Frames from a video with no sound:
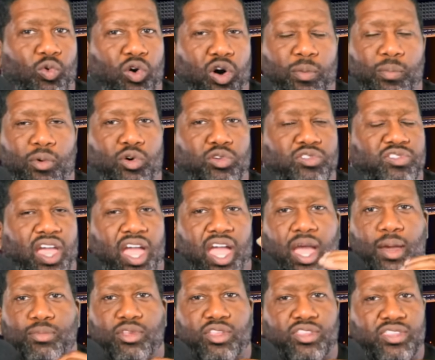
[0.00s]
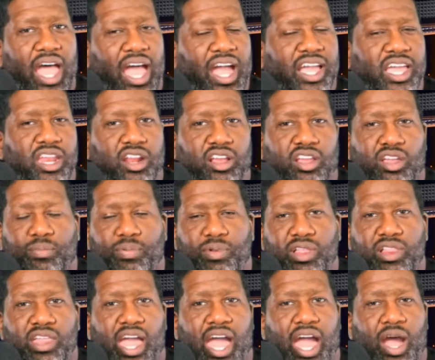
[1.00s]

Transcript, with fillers: one more time to knock it completely